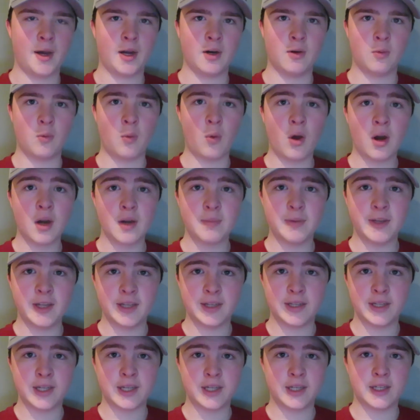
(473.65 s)
I don't want to be
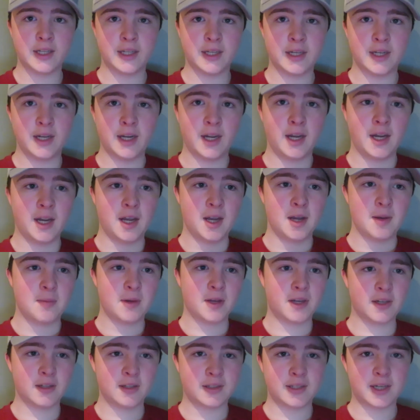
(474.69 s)
addicted
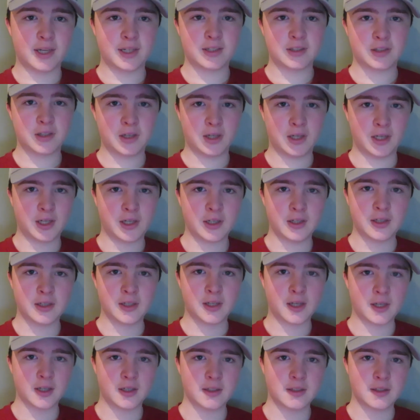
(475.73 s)
because that's not
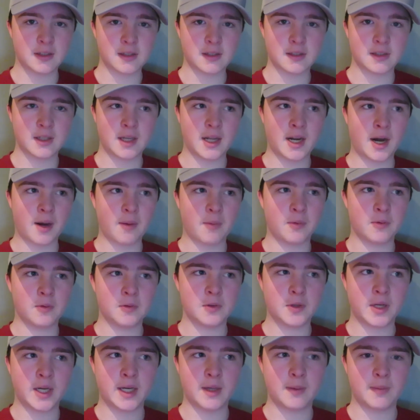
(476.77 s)
good because then I won't
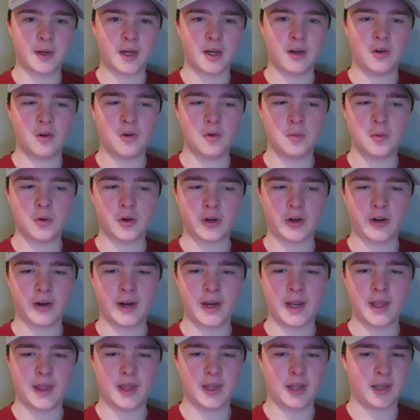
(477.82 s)
do any of my homework or
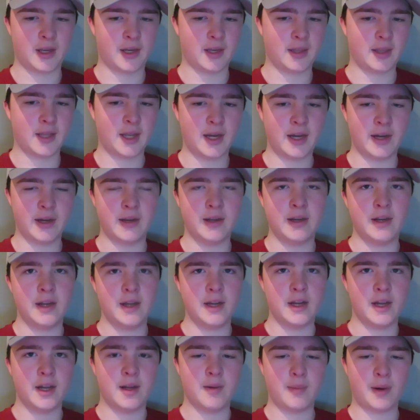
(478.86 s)
anything like that.
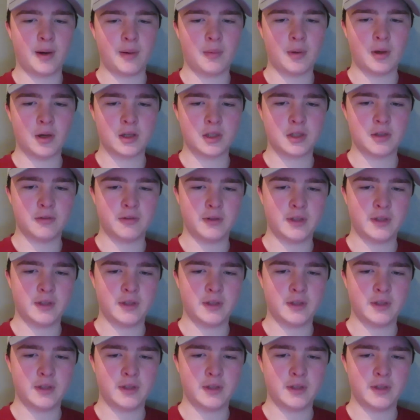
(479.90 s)
And my marks